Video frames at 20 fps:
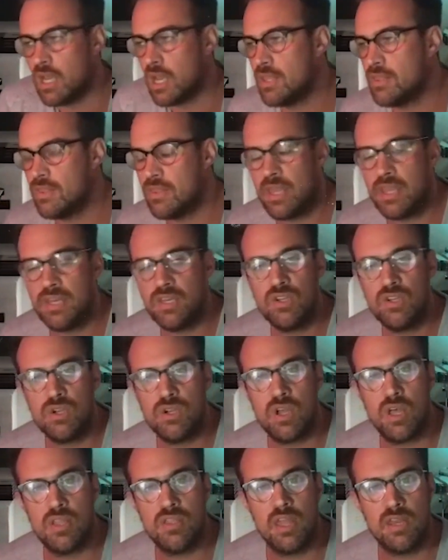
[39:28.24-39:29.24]
And
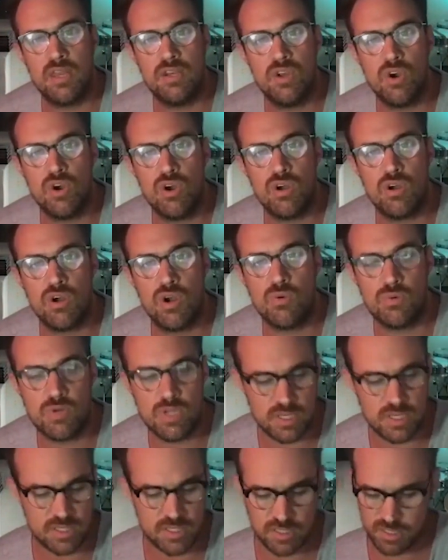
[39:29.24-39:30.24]
then not
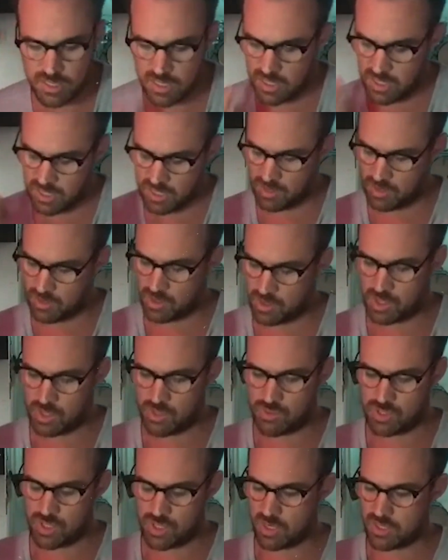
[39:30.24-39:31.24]
only
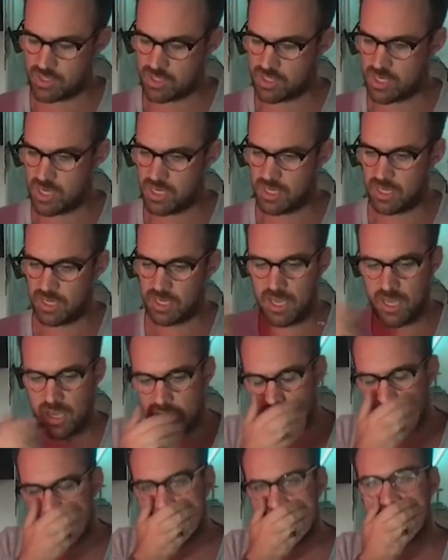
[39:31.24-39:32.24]
you start singing it
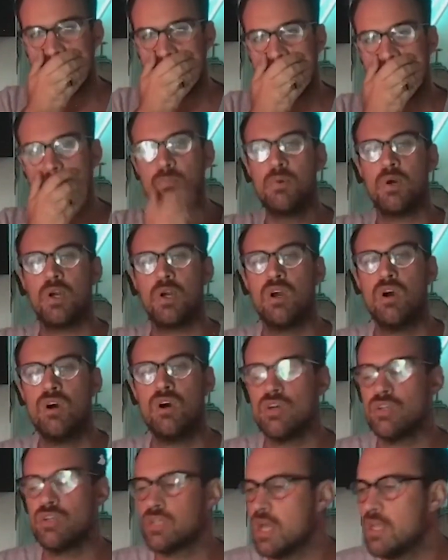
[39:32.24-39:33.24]
and you're like, oh my
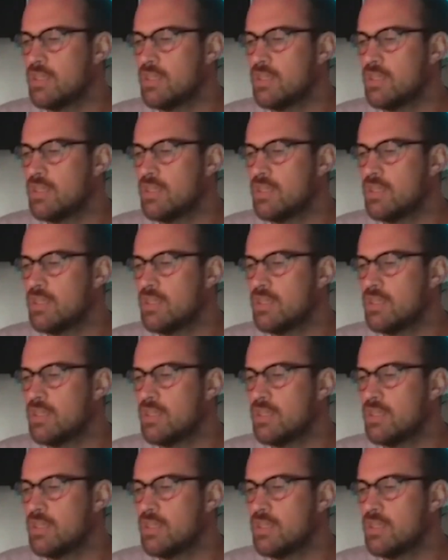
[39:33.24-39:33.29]
God.